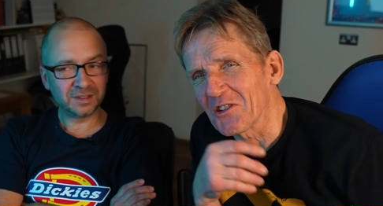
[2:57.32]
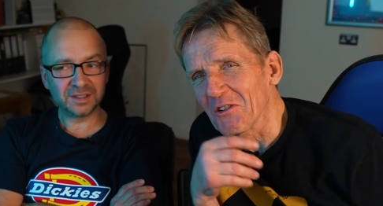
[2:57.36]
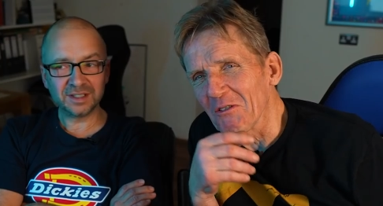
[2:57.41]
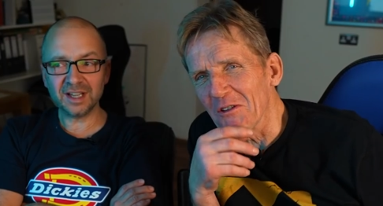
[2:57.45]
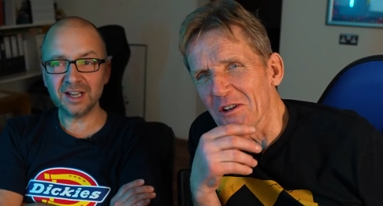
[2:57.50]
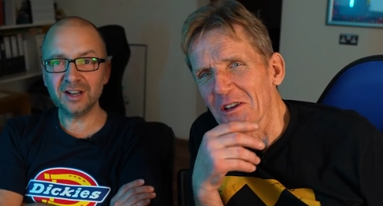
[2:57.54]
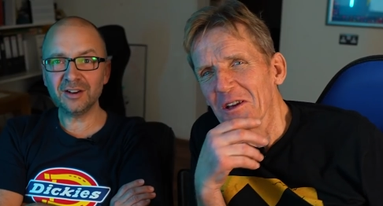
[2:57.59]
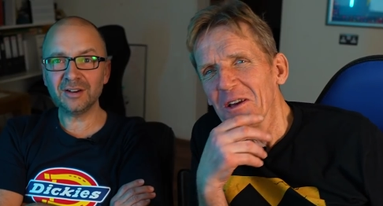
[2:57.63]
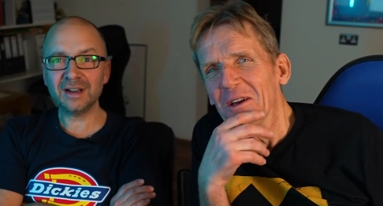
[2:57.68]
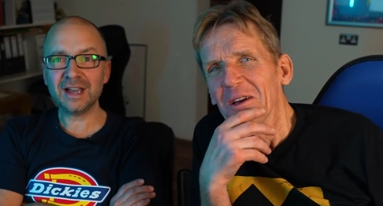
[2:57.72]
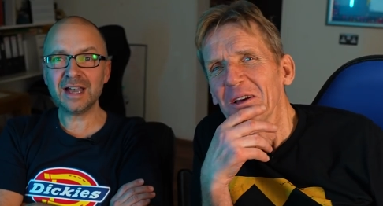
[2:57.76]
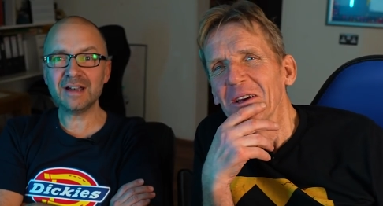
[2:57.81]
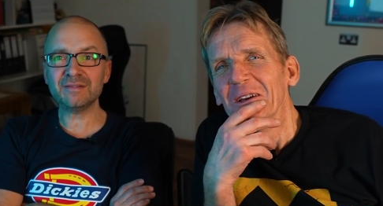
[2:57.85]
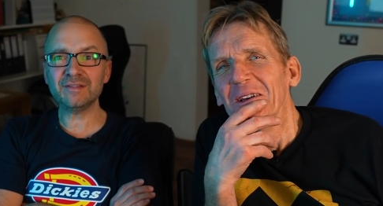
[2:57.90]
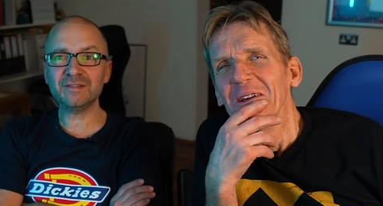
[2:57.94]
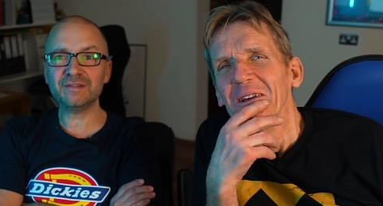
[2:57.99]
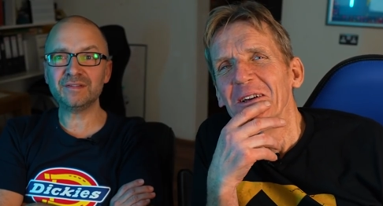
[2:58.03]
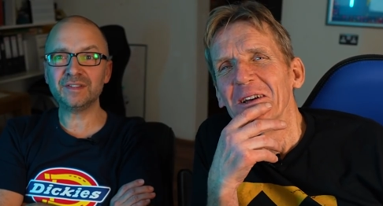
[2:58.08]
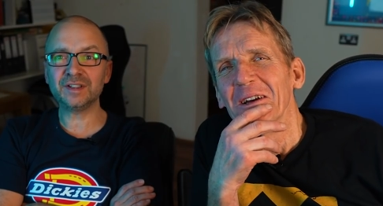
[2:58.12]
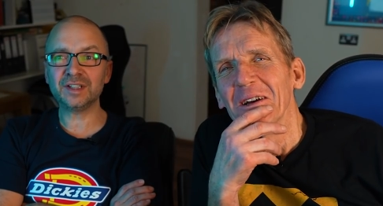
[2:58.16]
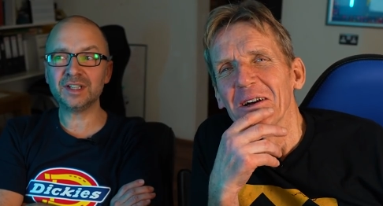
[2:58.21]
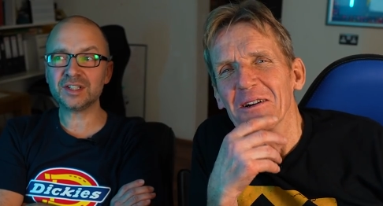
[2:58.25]
Speaker 1: Sorry. No, I
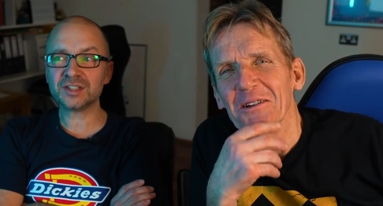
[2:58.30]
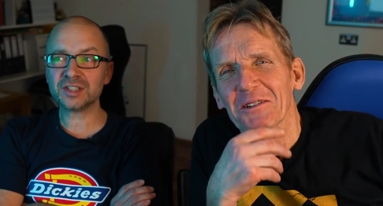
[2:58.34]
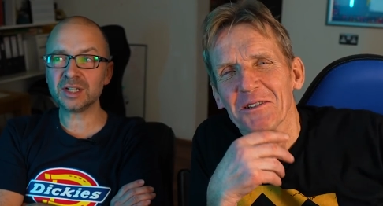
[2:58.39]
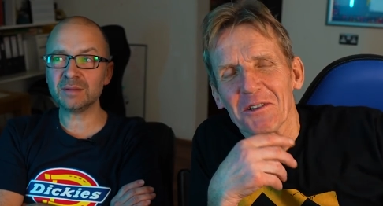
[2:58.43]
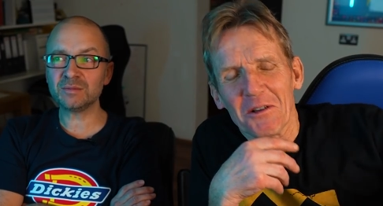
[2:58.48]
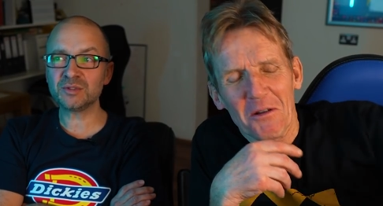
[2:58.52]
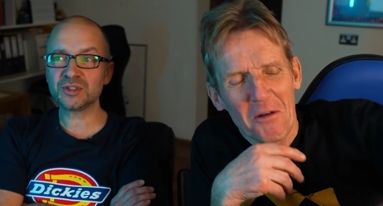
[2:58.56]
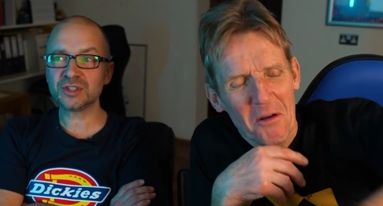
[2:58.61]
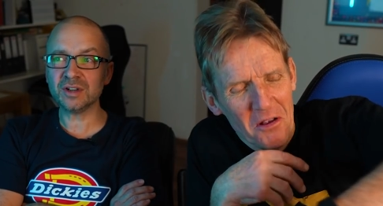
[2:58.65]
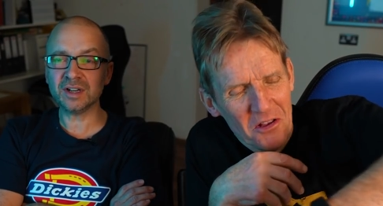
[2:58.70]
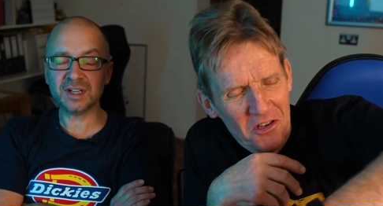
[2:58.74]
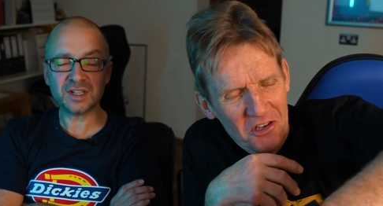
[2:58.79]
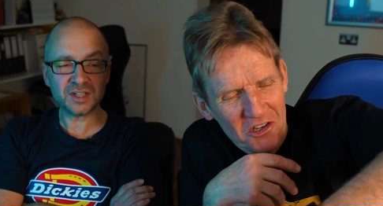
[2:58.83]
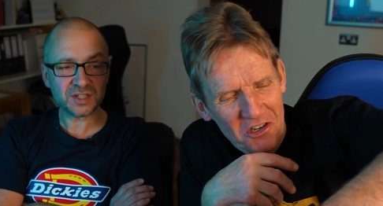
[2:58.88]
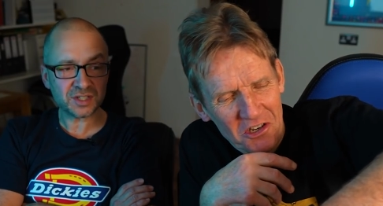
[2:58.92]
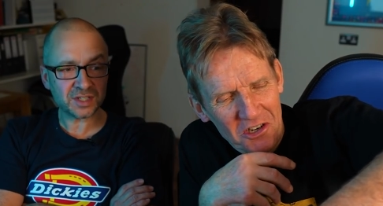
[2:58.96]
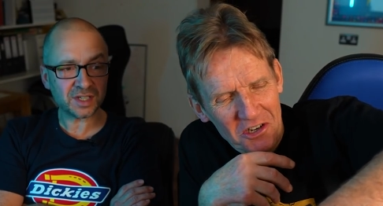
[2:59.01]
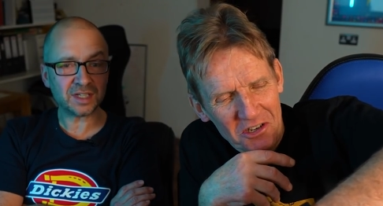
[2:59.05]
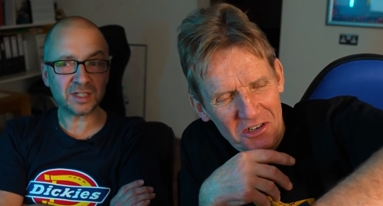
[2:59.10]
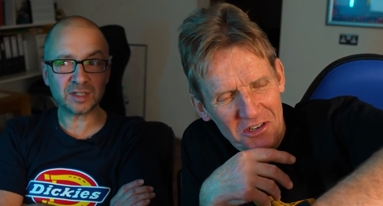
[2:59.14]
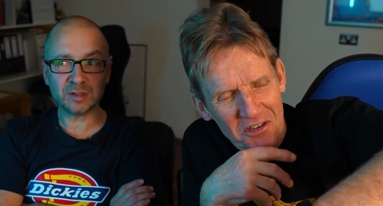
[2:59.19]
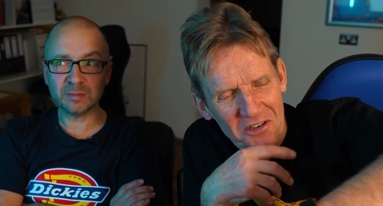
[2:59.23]
haven't finished. I'm trying to
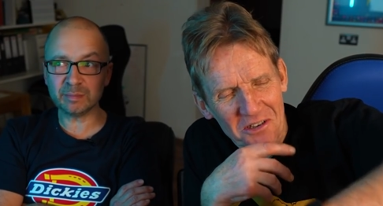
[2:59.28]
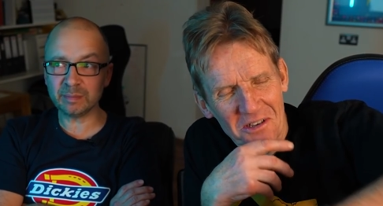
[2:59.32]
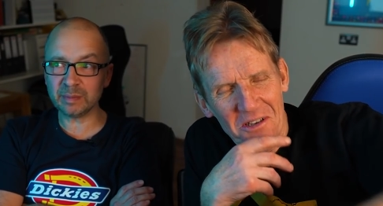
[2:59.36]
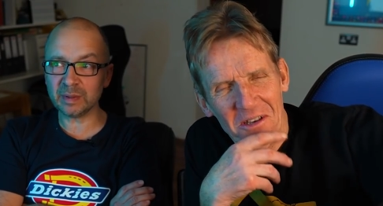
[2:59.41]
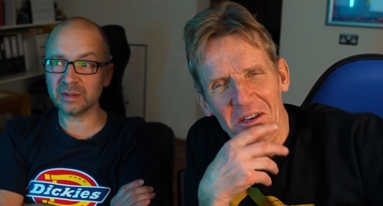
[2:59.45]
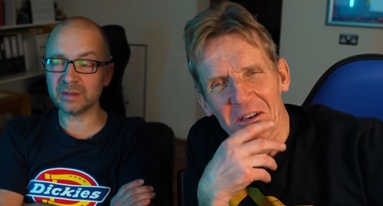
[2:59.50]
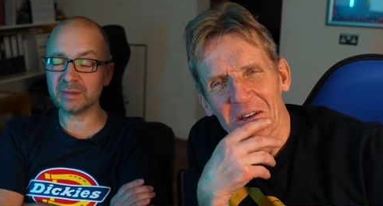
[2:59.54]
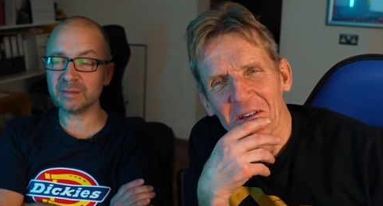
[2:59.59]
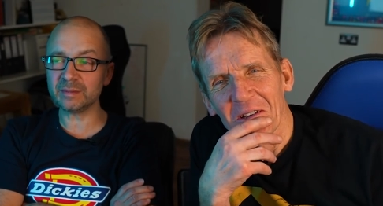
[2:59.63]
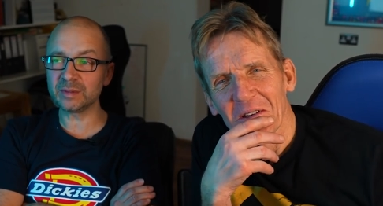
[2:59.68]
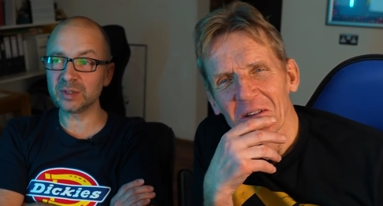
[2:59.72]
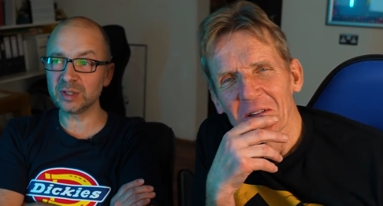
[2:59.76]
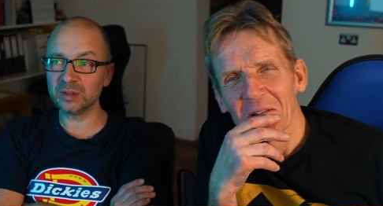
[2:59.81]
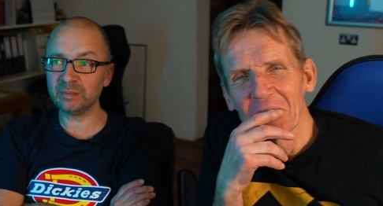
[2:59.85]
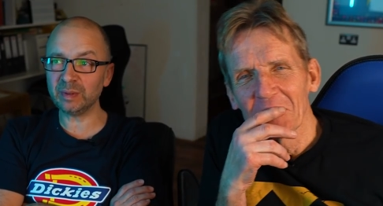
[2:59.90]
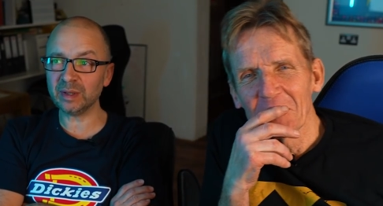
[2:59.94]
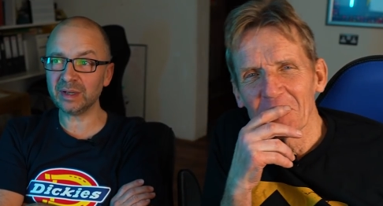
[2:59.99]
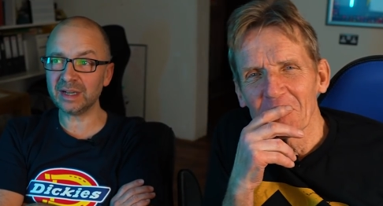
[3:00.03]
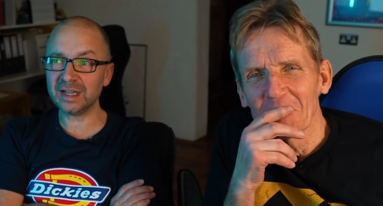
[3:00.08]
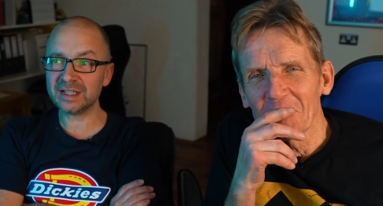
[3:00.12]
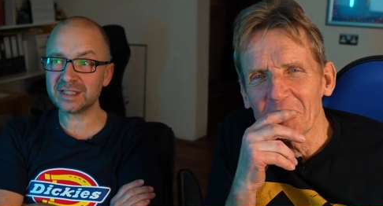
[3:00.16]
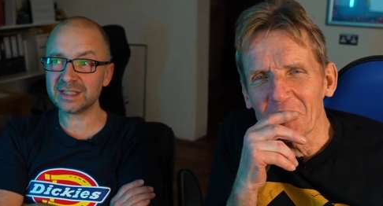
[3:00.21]
say goodbye
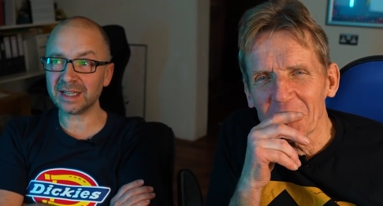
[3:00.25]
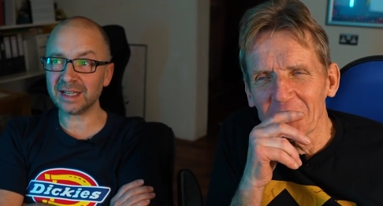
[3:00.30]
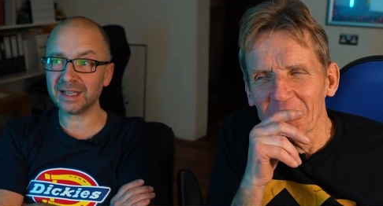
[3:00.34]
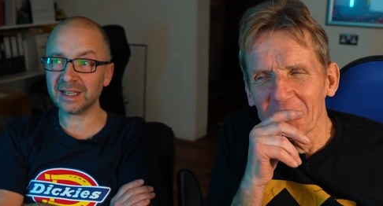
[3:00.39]
to